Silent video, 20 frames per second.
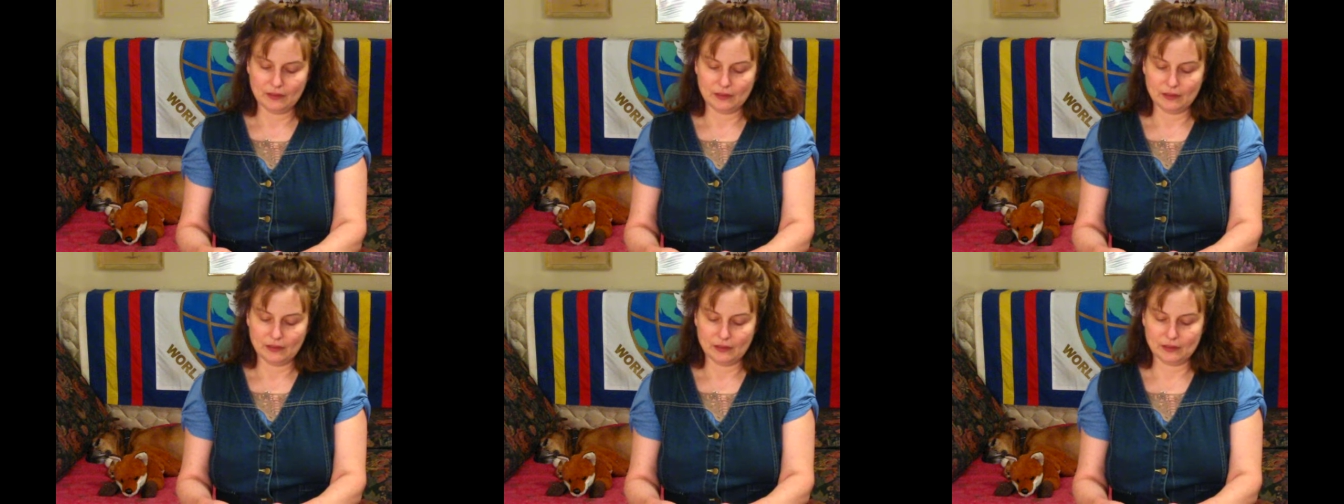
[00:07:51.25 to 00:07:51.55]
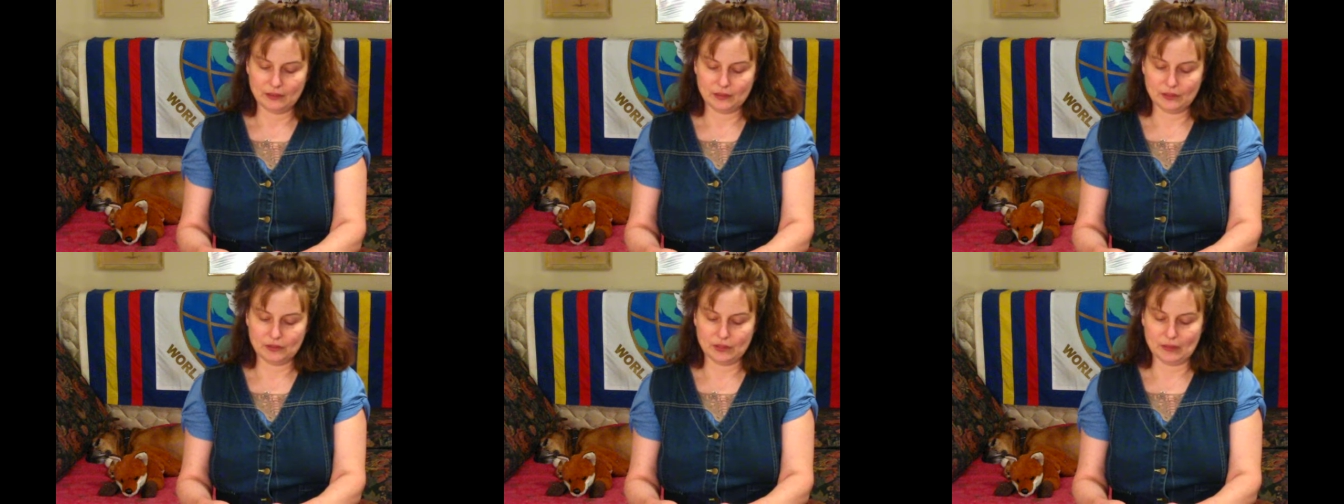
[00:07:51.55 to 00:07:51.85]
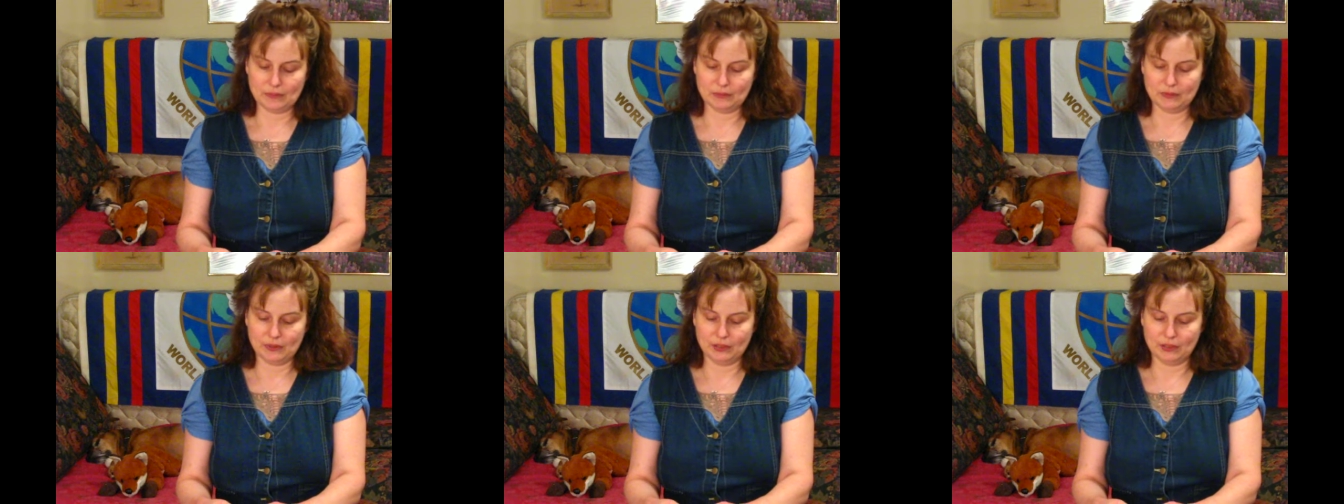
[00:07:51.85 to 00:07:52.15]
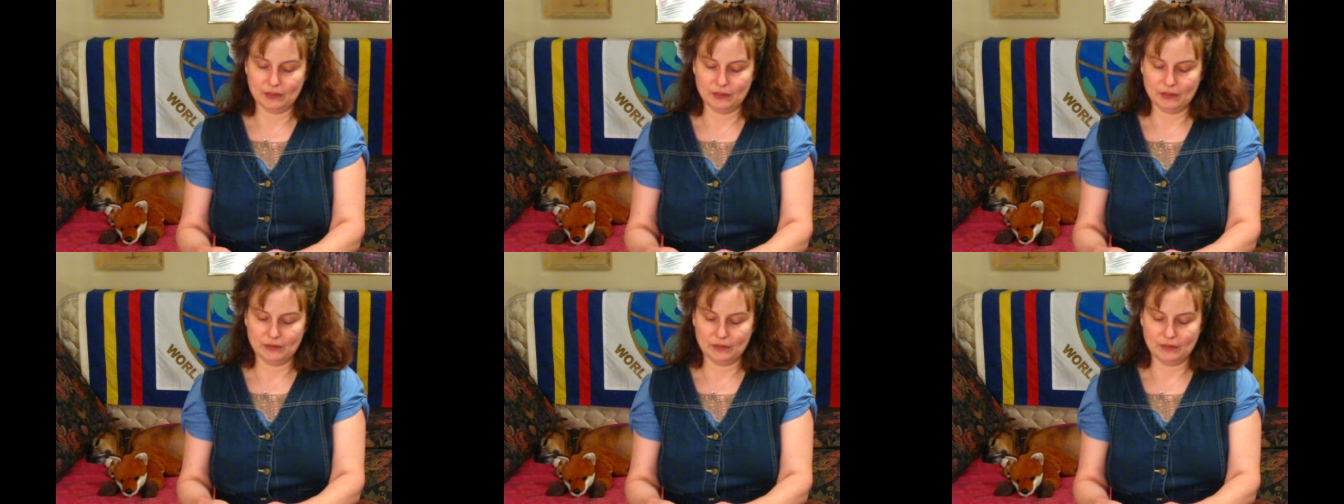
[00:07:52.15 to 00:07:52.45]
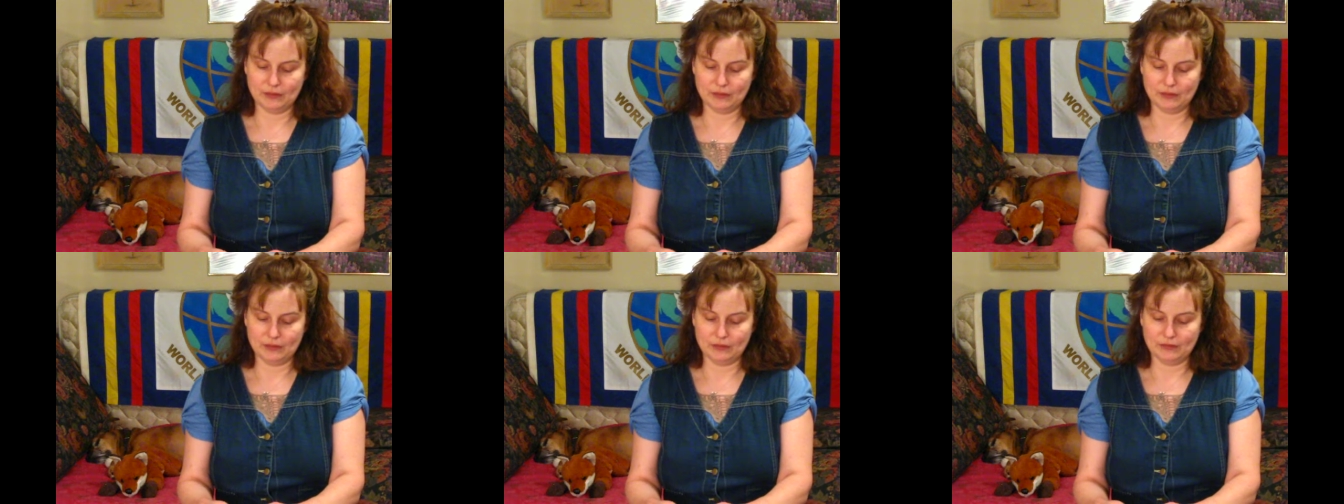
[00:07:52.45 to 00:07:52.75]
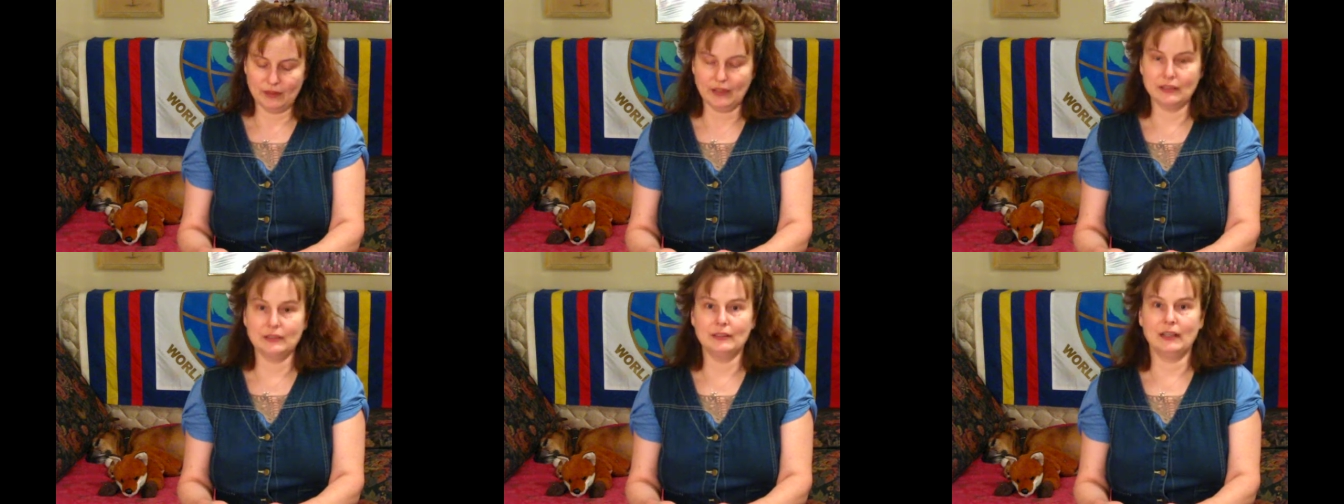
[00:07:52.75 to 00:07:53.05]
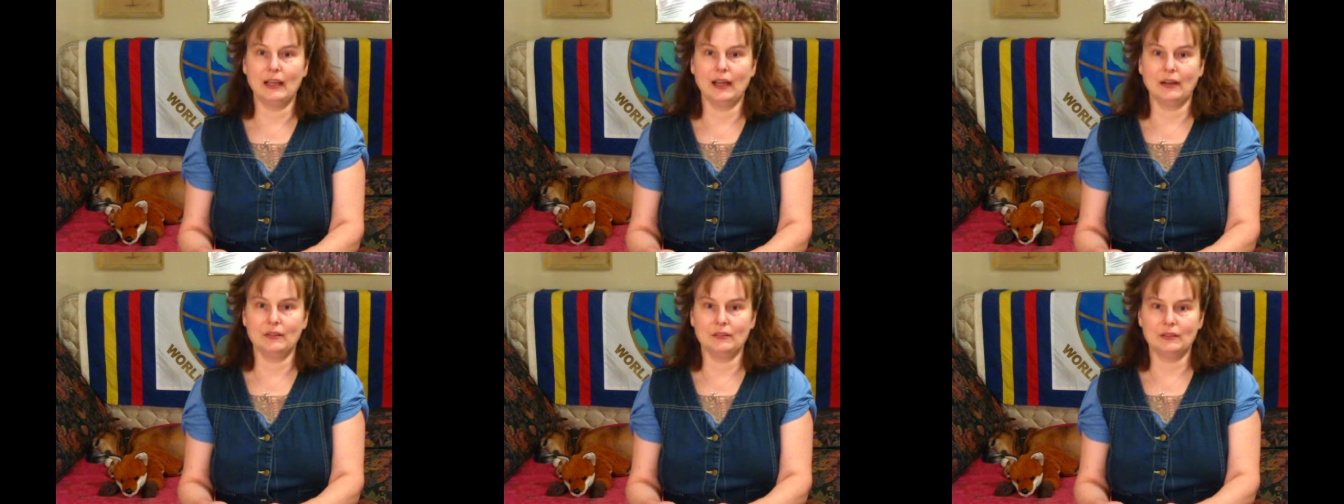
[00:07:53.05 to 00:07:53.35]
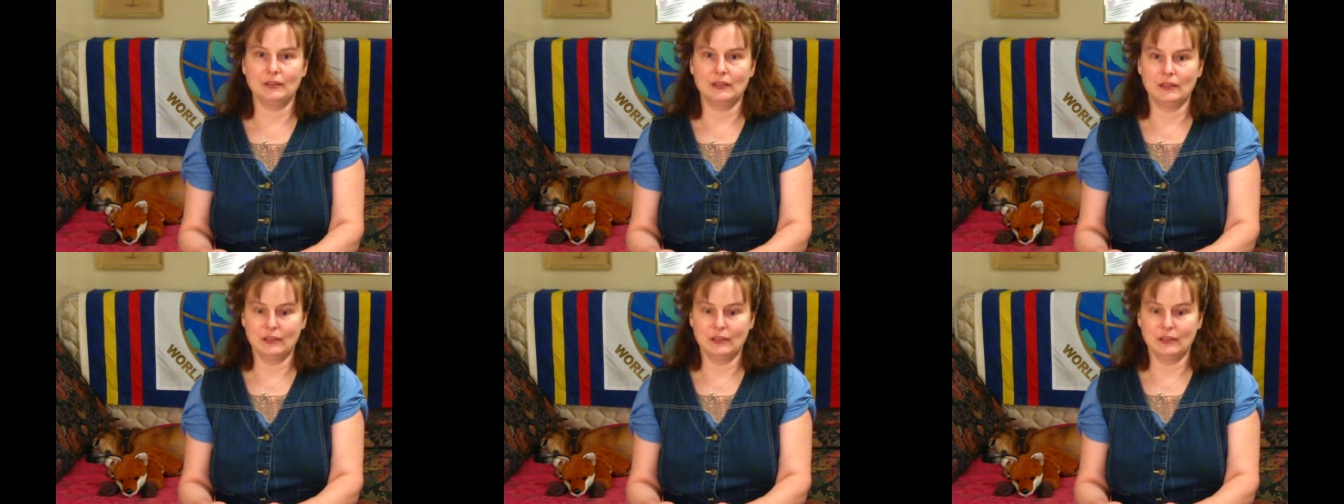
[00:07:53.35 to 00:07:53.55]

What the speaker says: a script written out.